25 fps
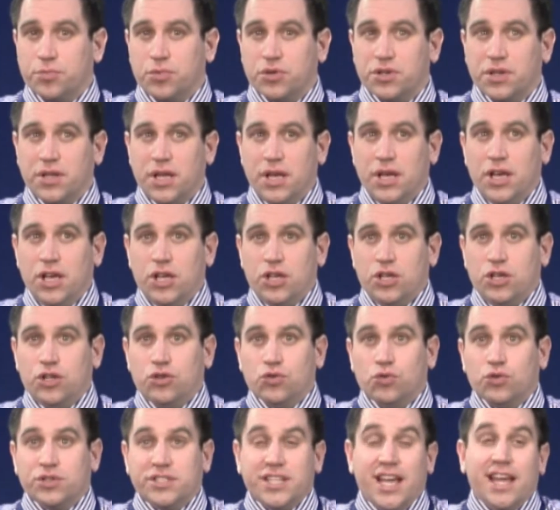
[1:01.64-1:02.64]
But you
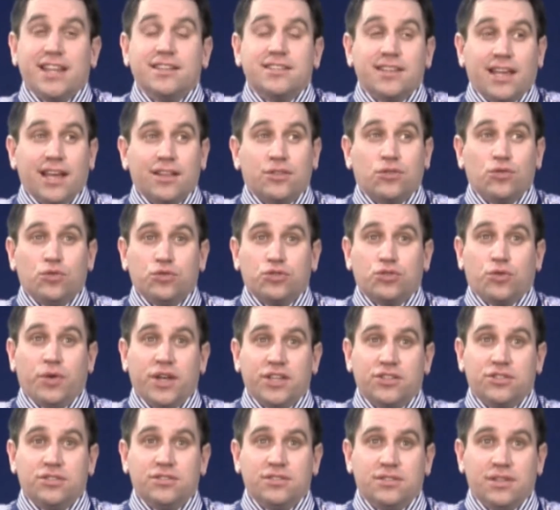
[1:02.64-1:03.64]
don't tend to get those
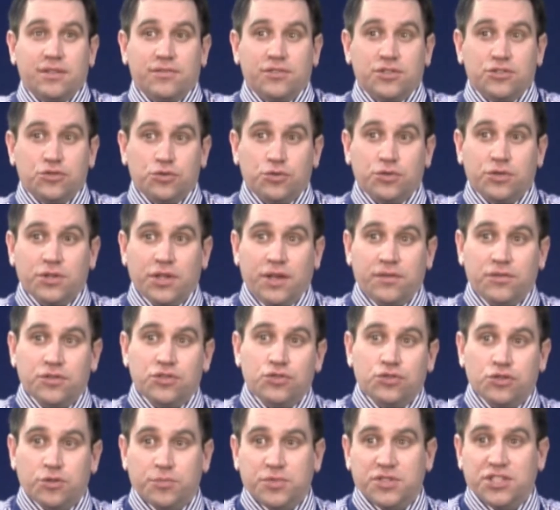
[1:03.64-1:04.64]
questions if you do
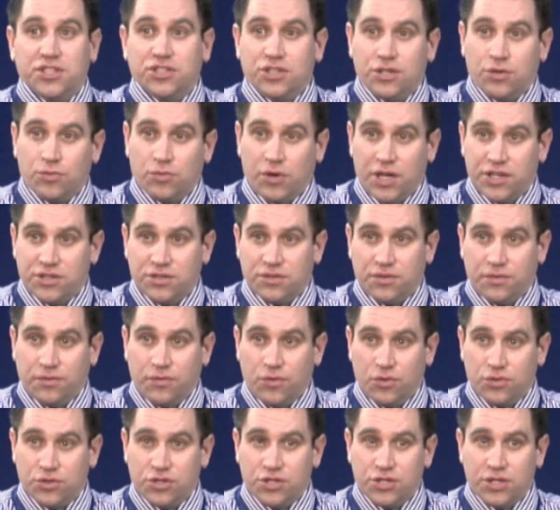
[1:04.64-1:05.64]
the positioning right at the
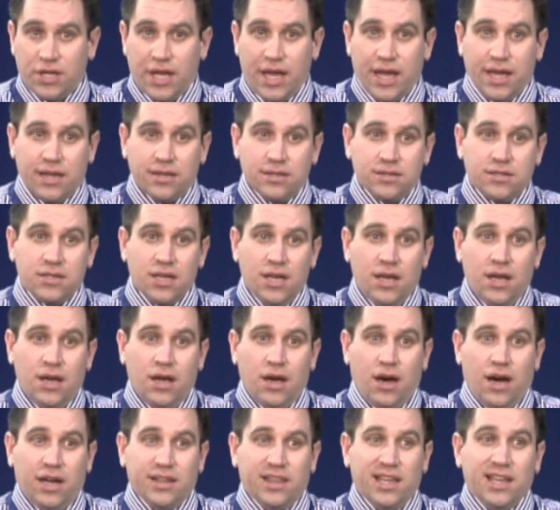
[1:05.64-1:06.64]
front. And
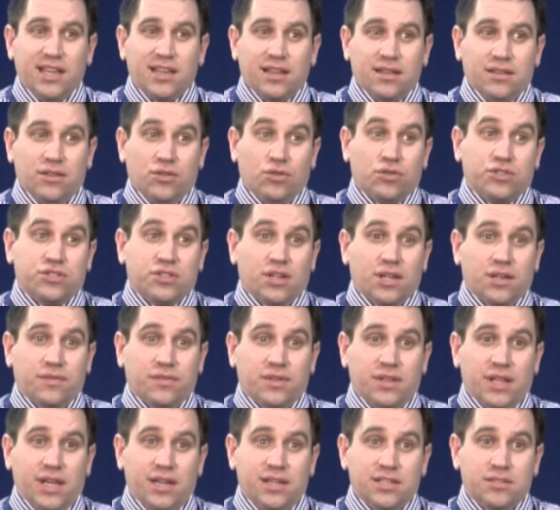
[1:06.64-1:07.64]
I think the other side of
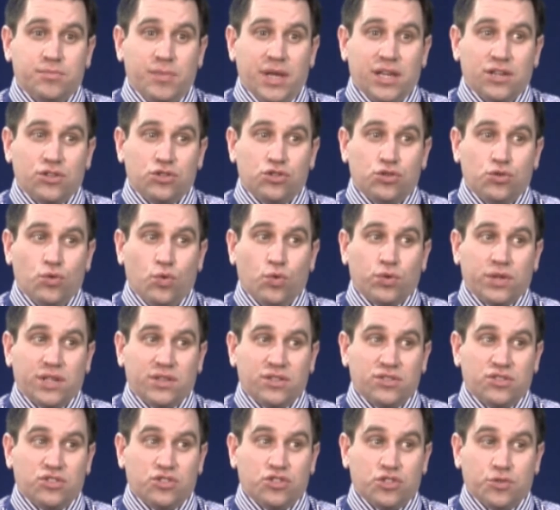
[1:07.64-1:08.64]
it then is making sure that
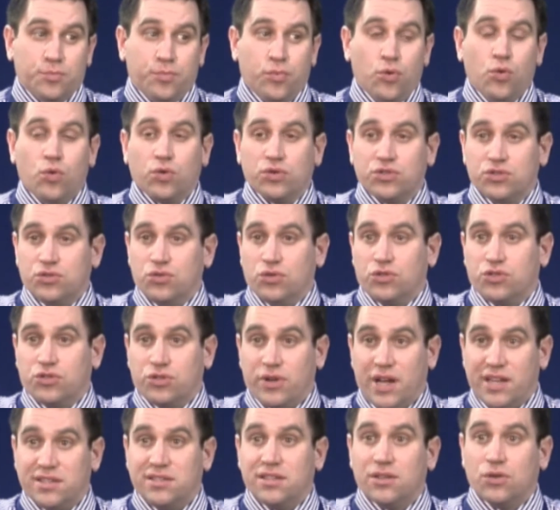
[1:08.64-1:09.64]
there's a support
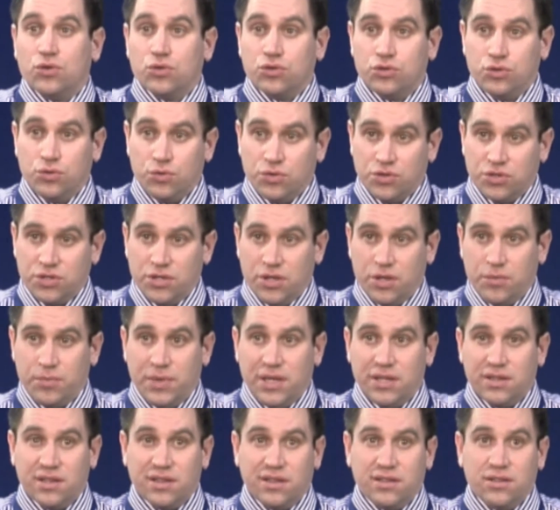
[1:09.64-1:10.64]
structure as they go through it. I
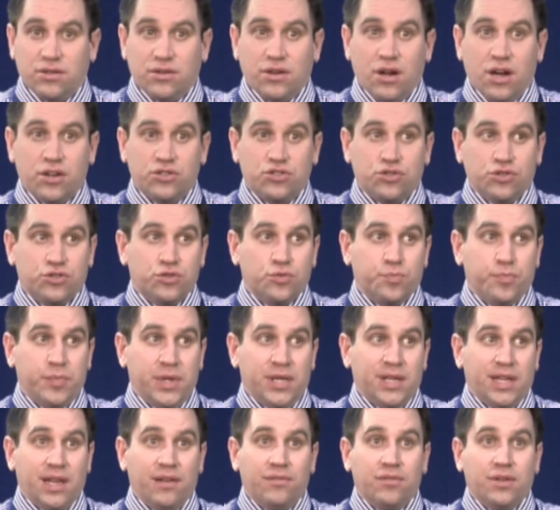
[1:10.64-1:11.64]
mean, they're not just
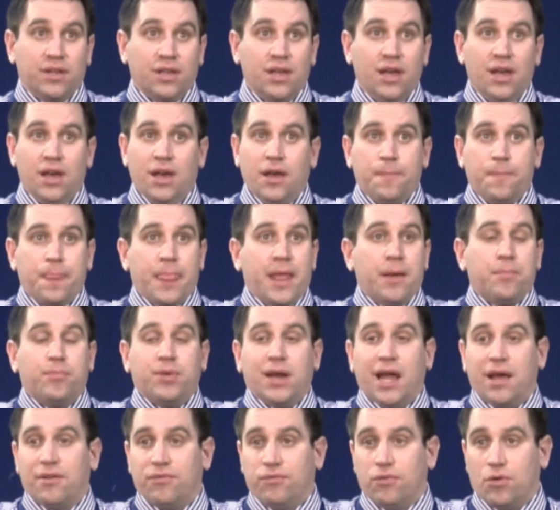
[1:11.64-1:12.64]
being given a
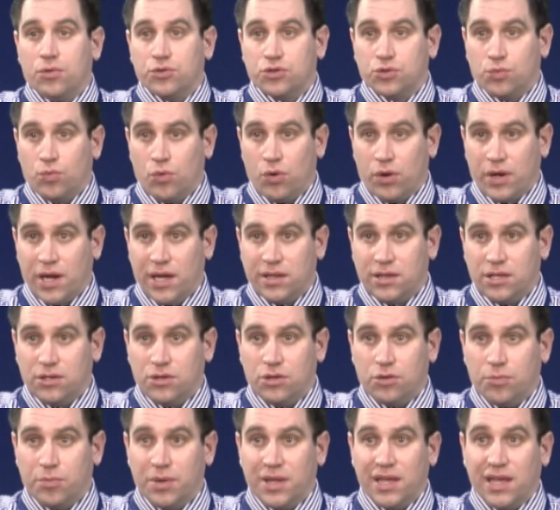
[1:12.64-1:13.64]
platform to work at, that
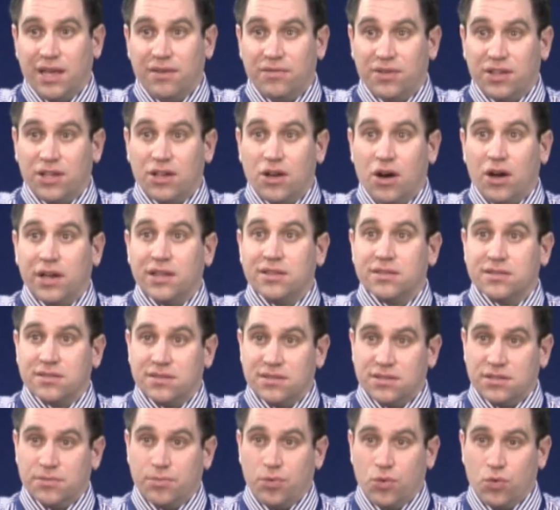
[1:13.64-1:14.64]
they're being given guidance
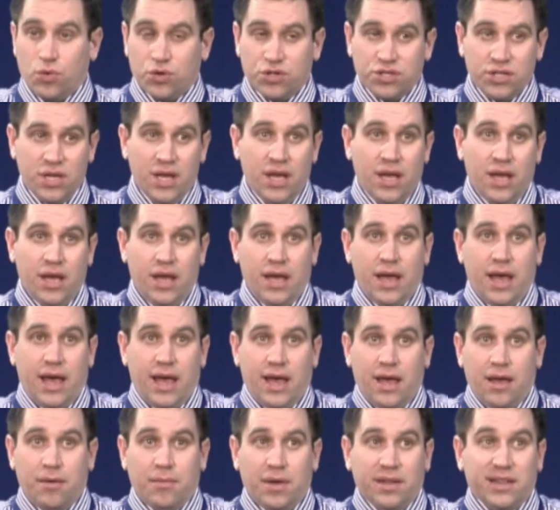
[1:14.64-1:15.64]
and support,
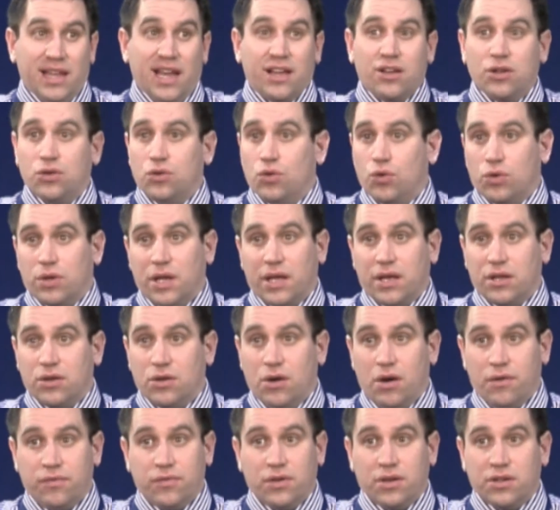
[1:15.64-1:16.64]
and that can look like an
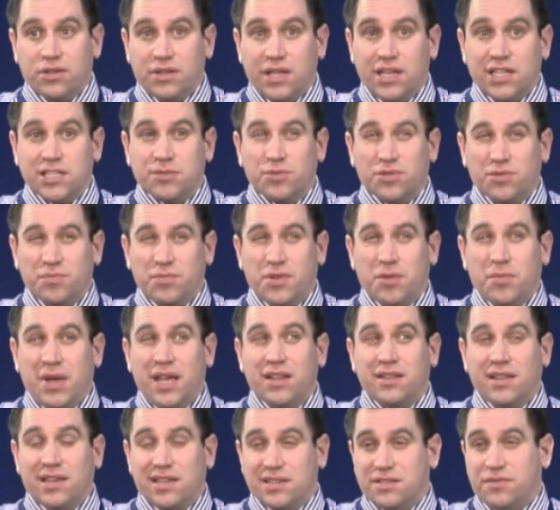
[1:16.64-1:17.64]
awful lot of things, but the
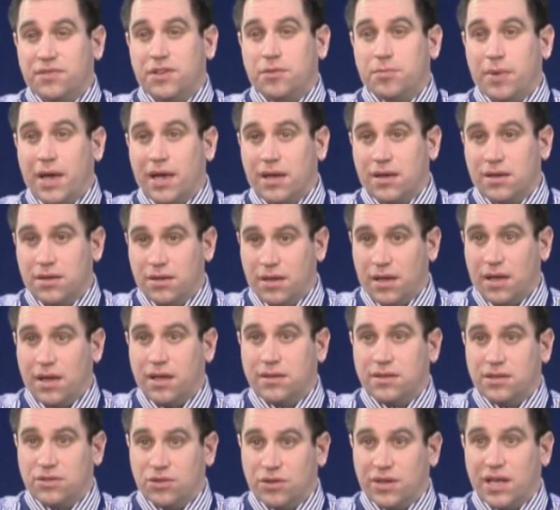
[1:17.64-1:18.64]
main thing is feedback,
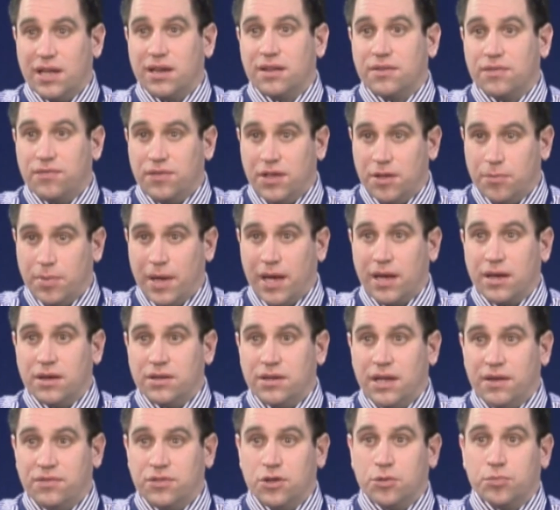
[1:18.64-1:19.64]
that they're getting feedback,
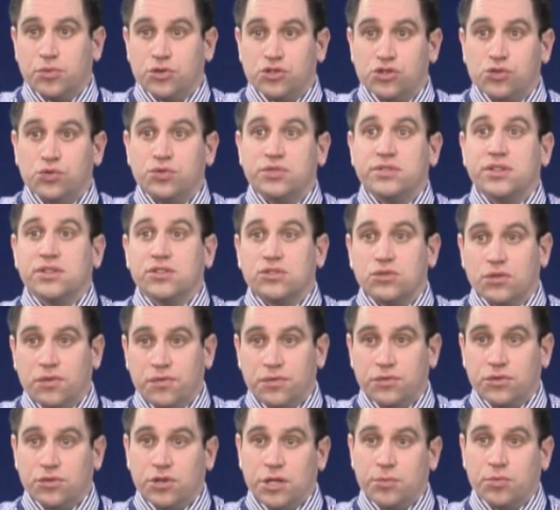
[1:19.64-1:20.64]
and if they're producing
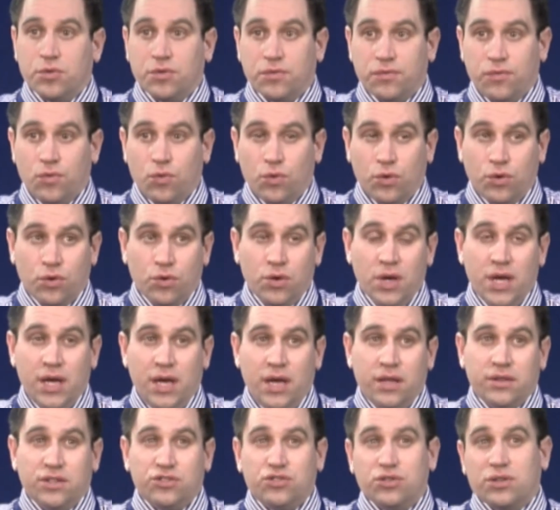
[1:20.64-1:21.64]
stuff in their ePortfolio,
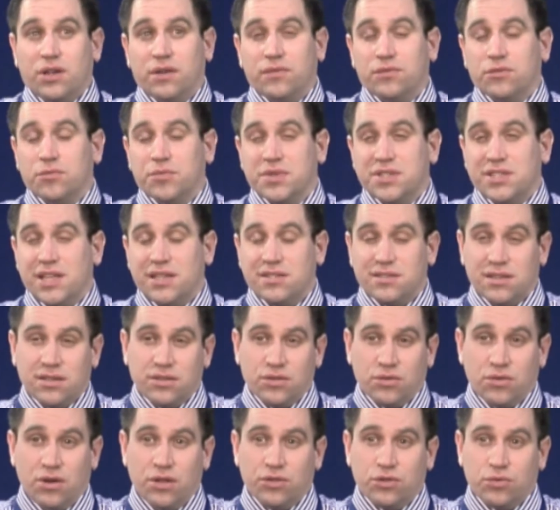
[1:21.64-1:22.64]
that you're giving them a sense that
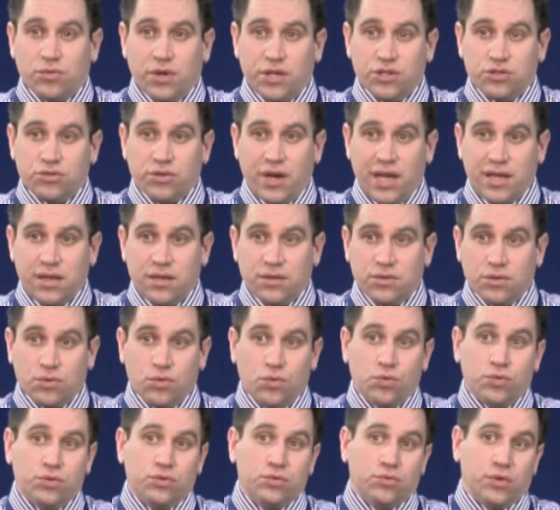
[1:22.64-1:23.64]
they're on the right track and they're
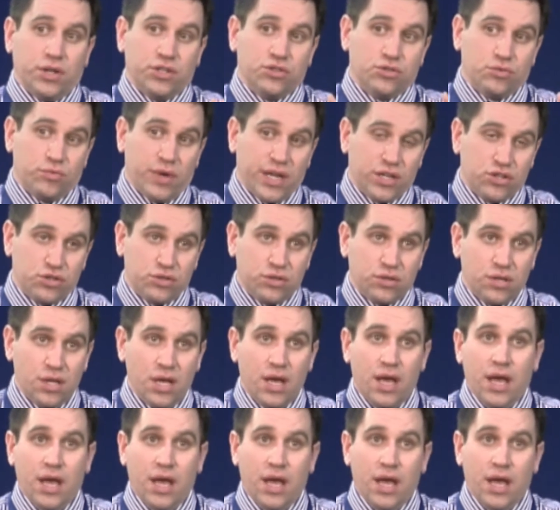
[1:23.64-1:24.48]
going in the right direction.